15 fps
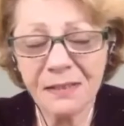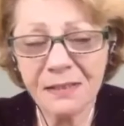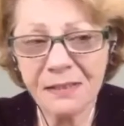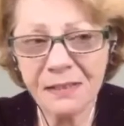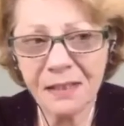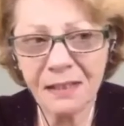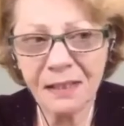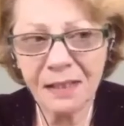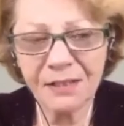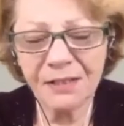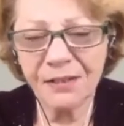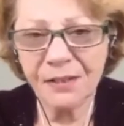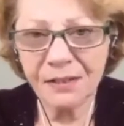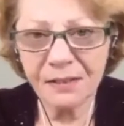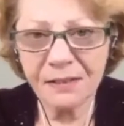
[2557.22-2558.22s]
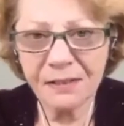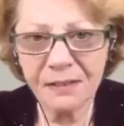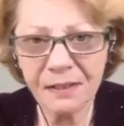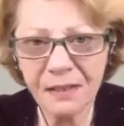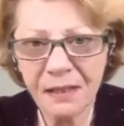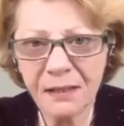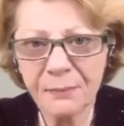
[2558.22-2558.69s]
a connection that doesn't
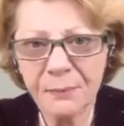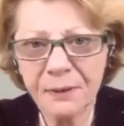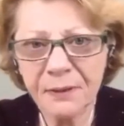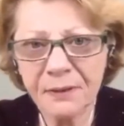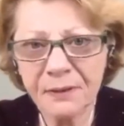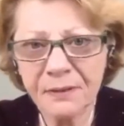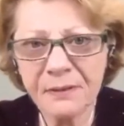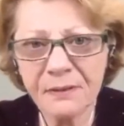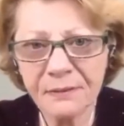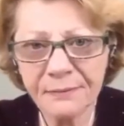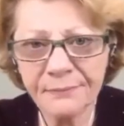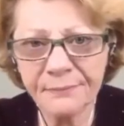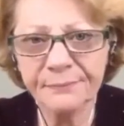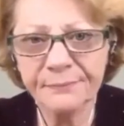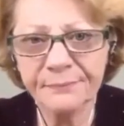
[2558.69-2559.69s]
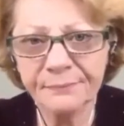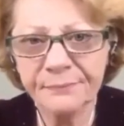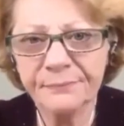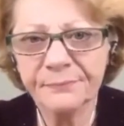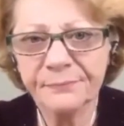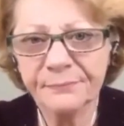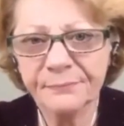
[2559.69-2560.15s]
need words.
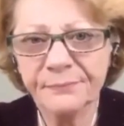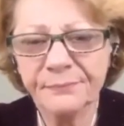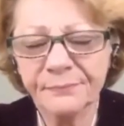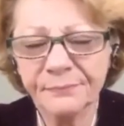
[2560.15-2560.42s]
Mm.